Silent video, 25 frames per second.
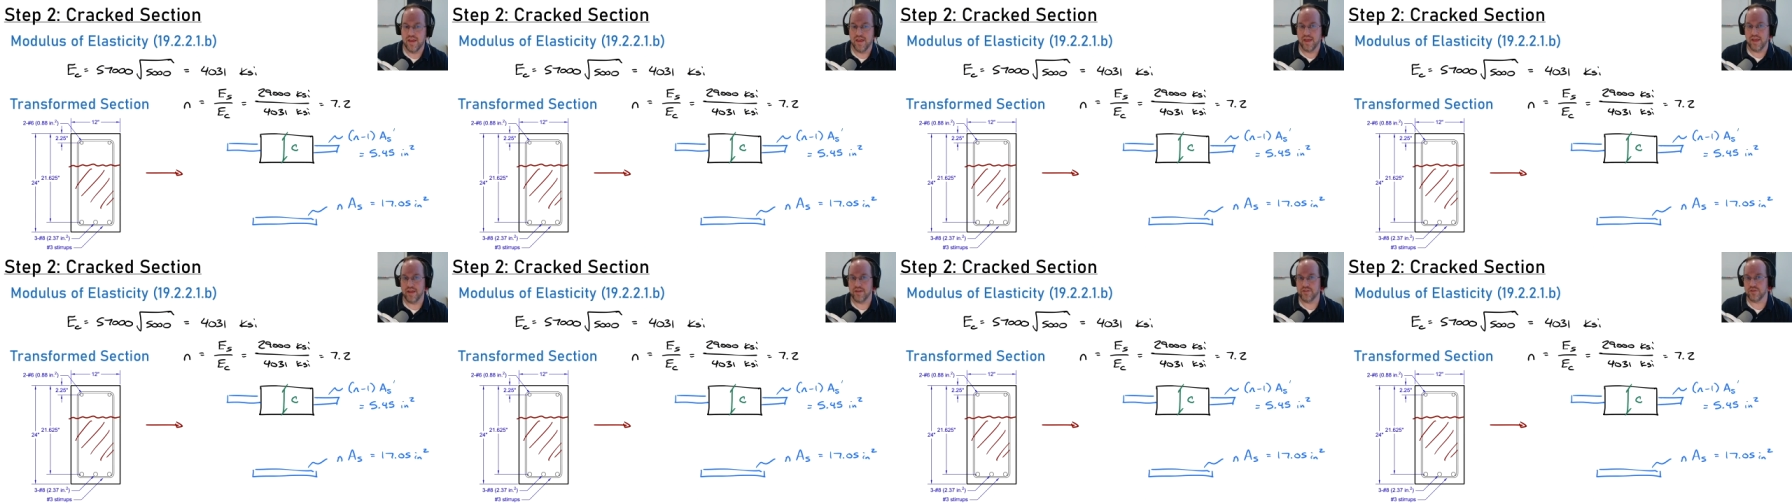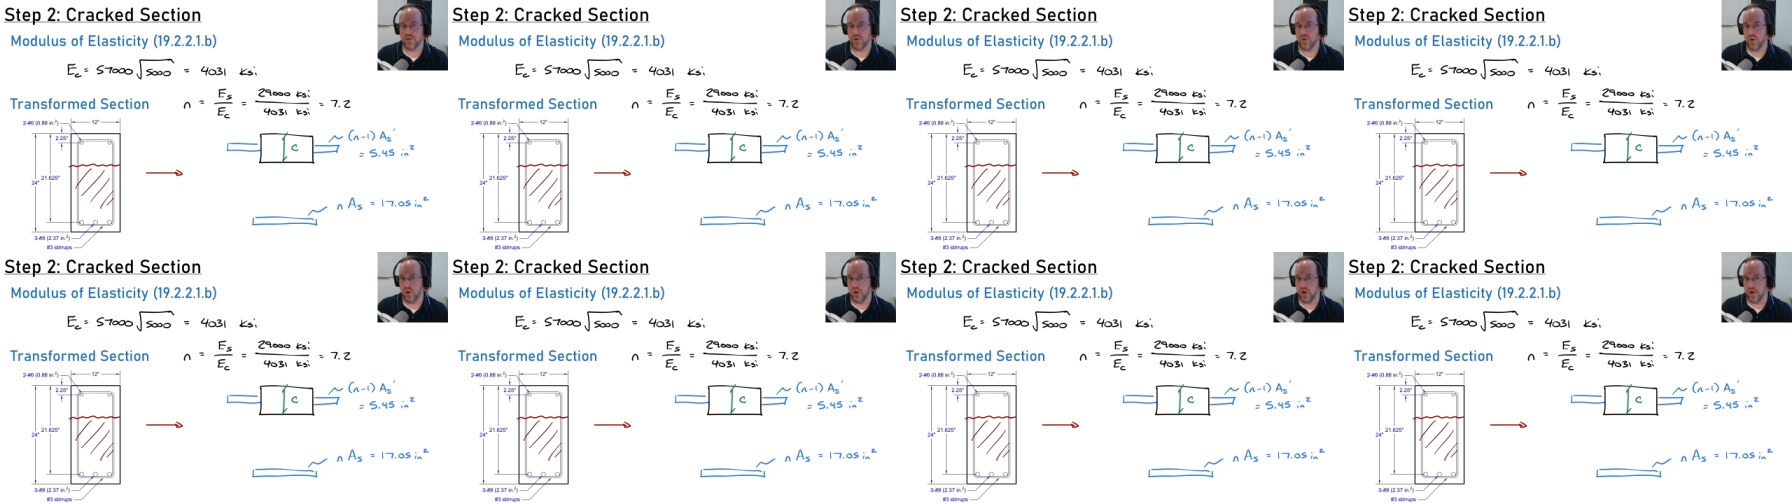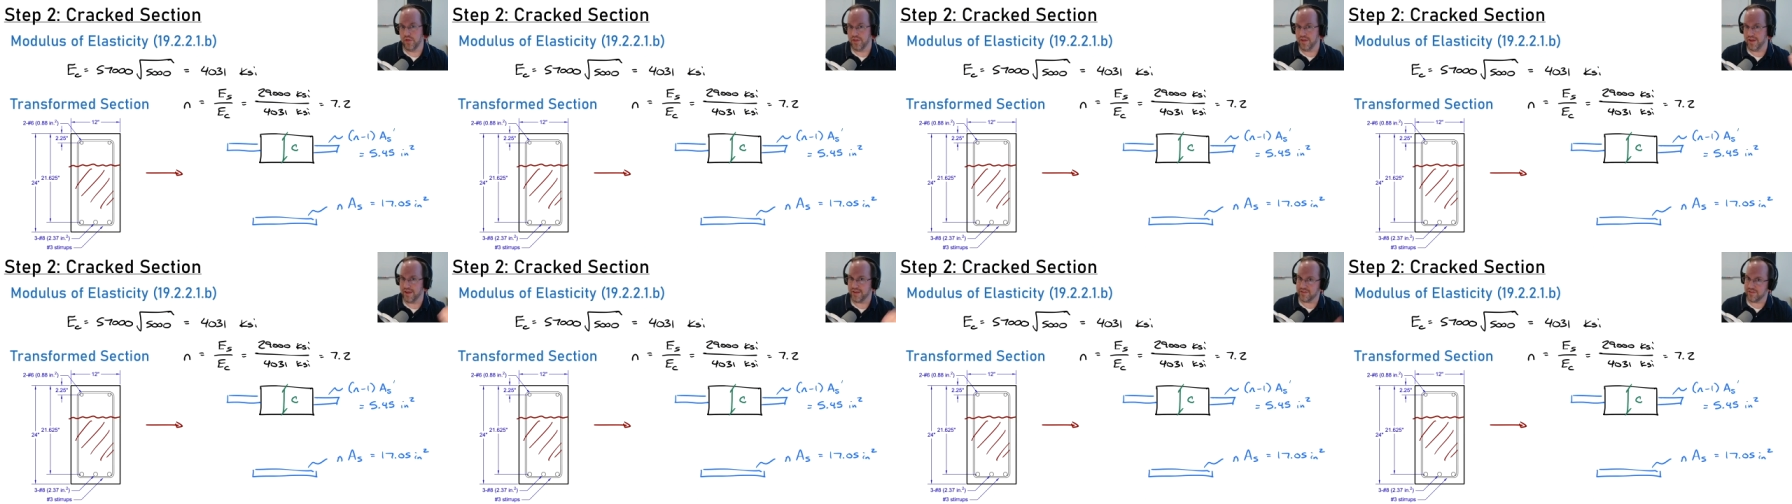And so on
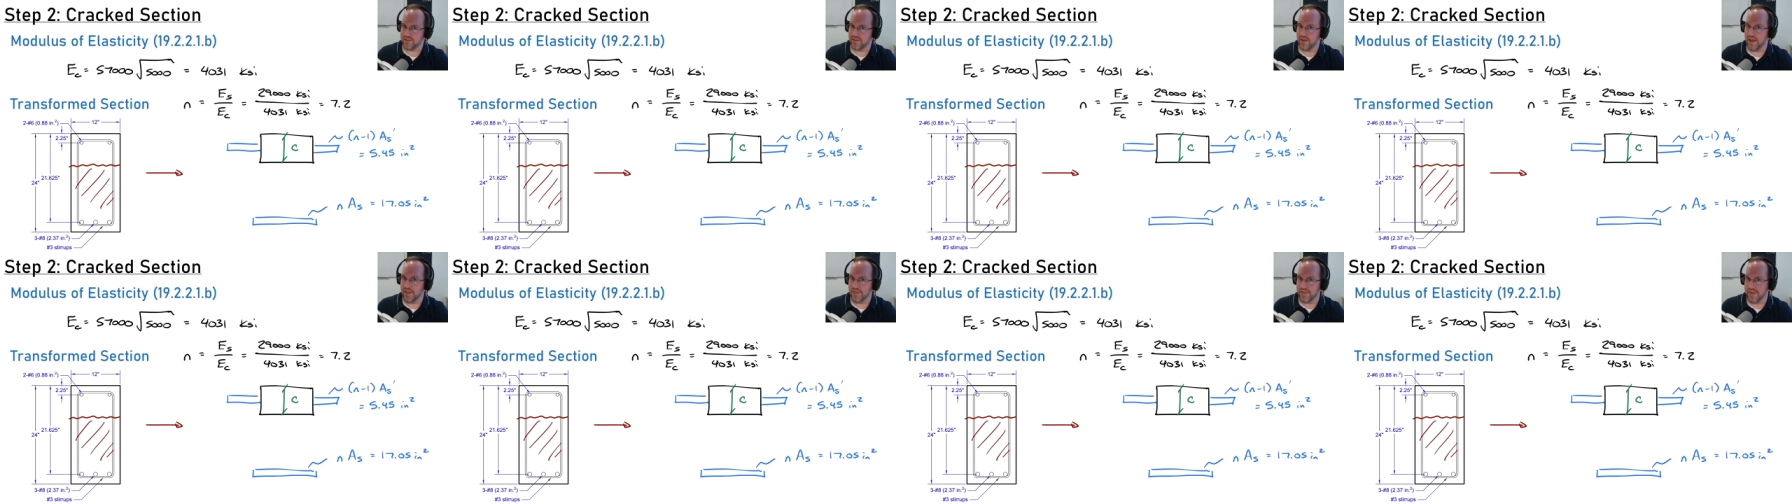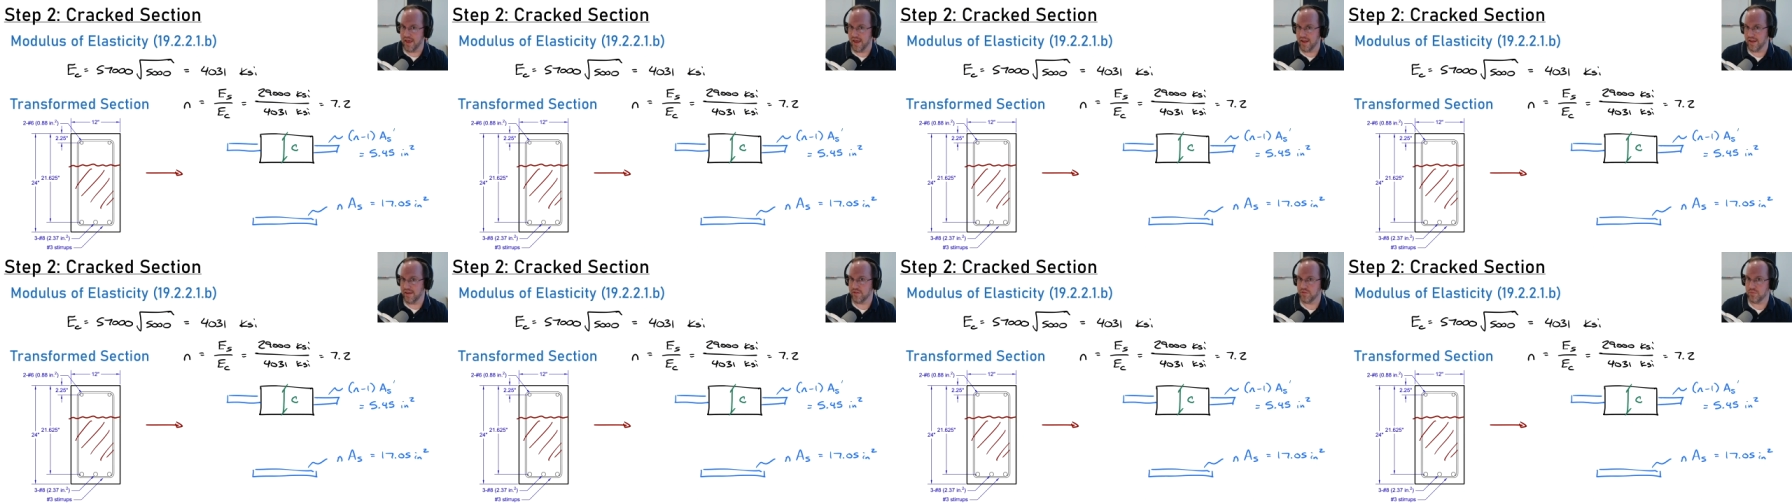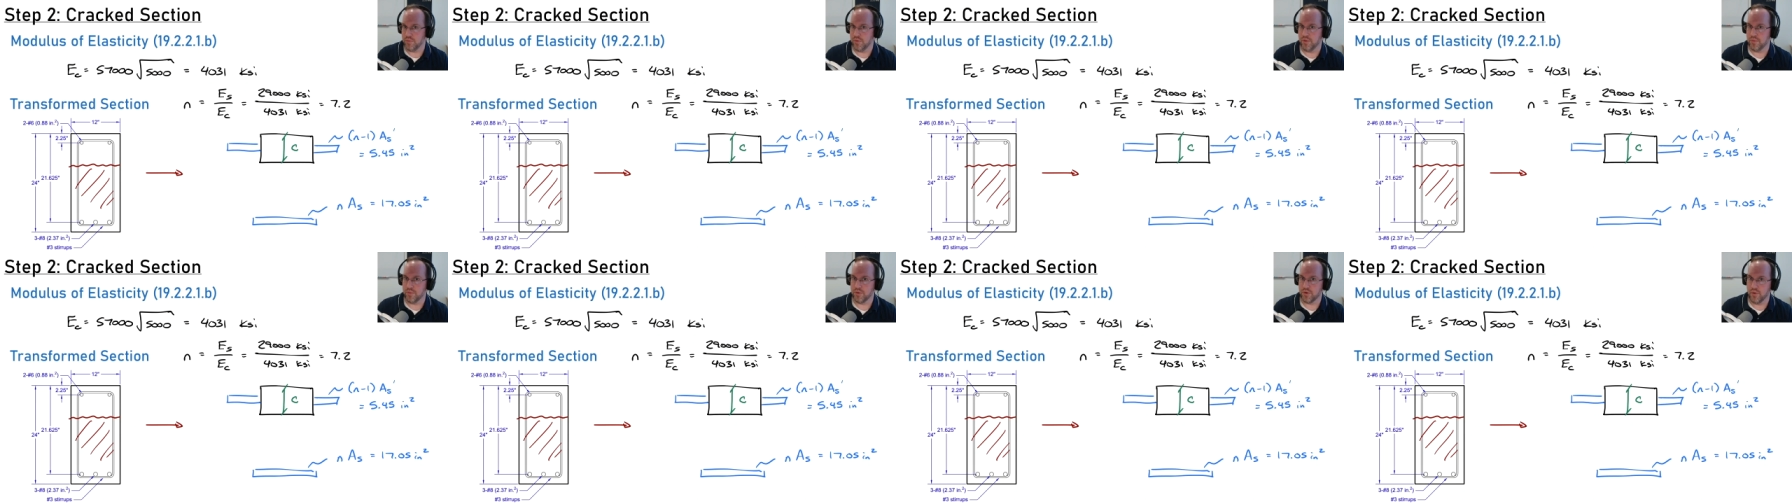the next slide, that is
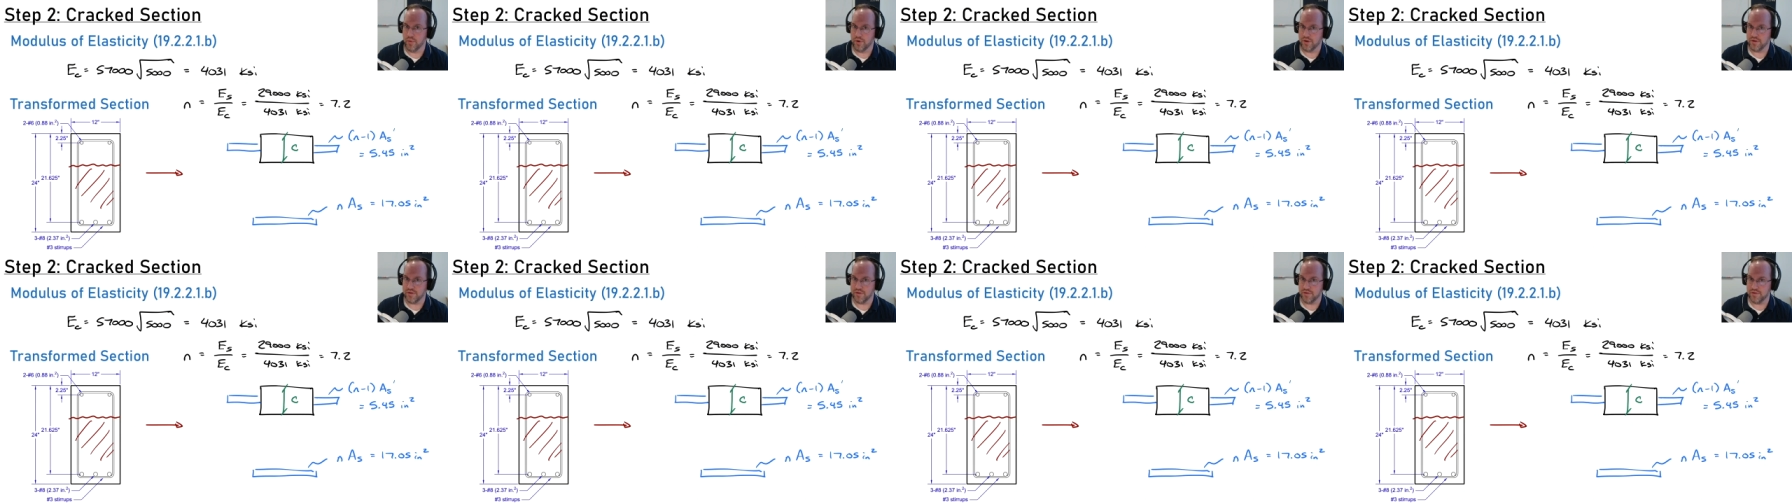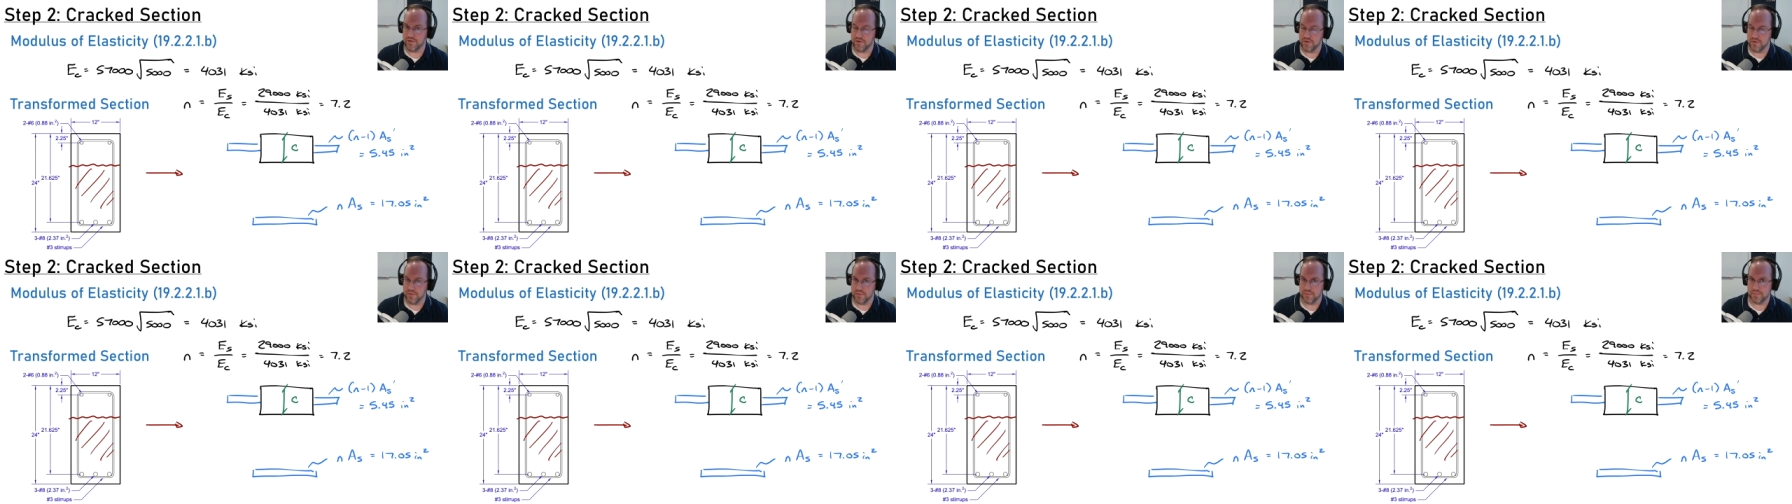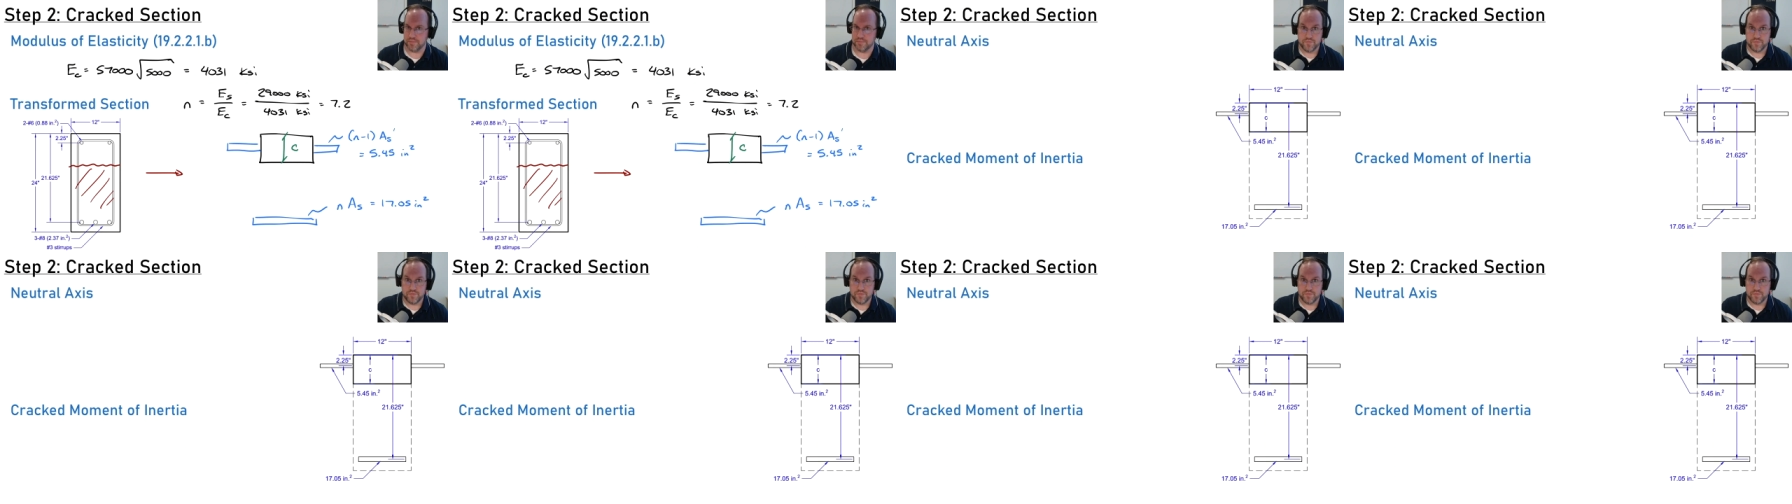what we're going to do.